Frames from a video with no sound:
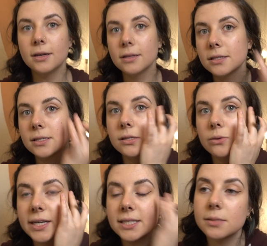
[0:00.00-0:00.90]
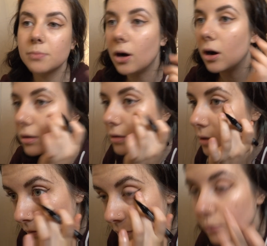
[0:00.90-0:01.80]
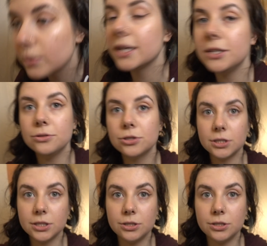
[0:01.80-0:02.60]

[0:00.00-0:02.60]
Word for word: This is quite small for what I usually